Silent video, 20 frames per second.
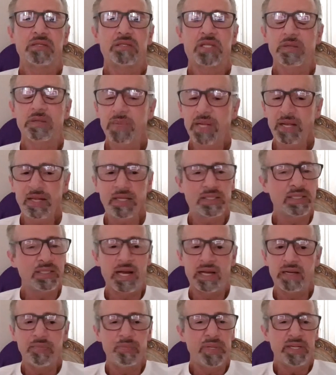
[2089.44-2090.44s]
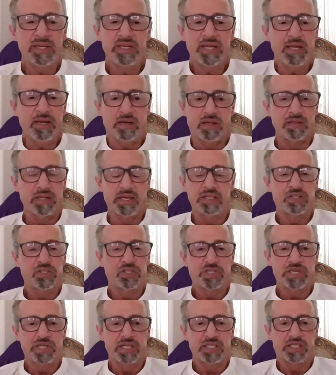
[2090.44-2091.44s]
To me, it's not a big deal.
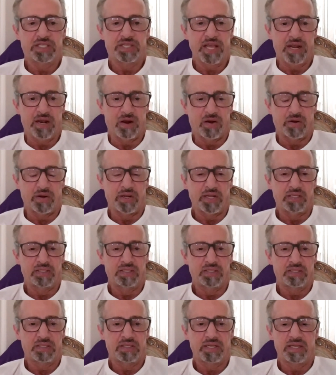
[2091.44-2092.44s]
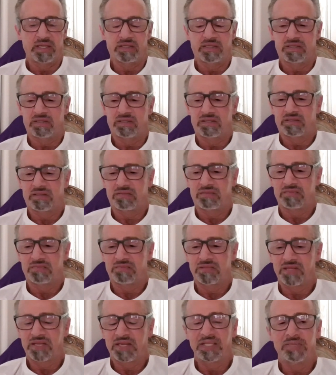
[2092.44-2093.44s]
It's there. It's
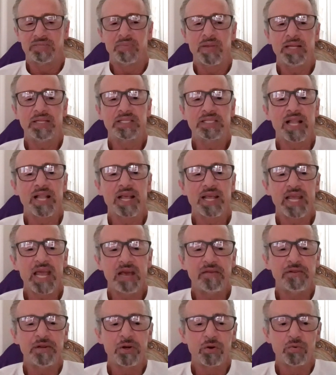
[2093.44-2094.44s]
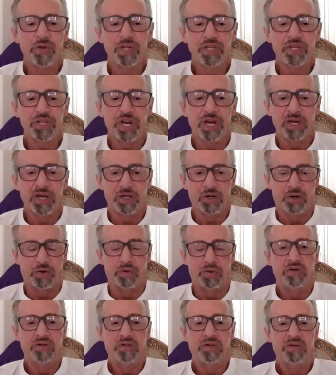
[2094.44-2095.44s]
like having a rich
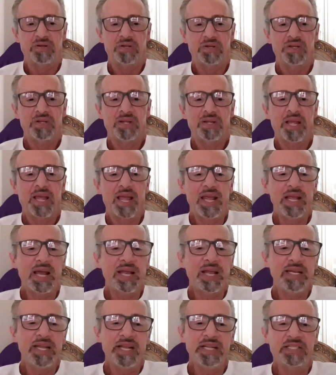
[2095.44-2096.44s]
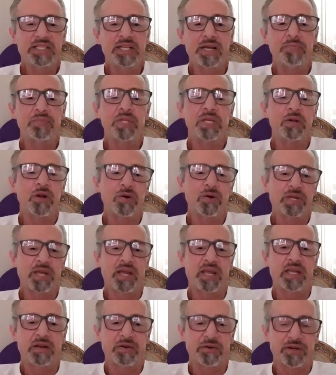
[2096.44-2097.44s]
uncle. Hey, I need something.
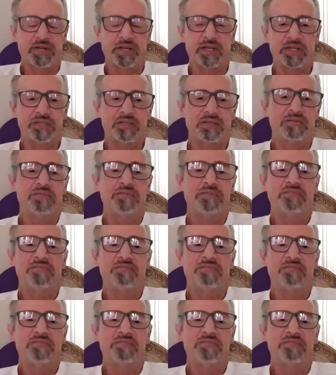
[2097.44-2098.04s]
Okay, here it is.